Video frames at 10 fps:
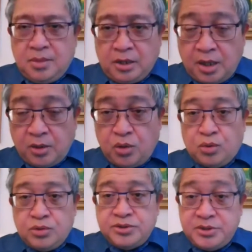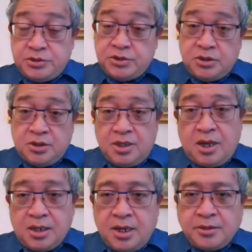At ako si Jean
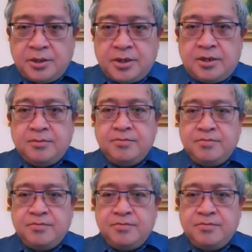Alcantara.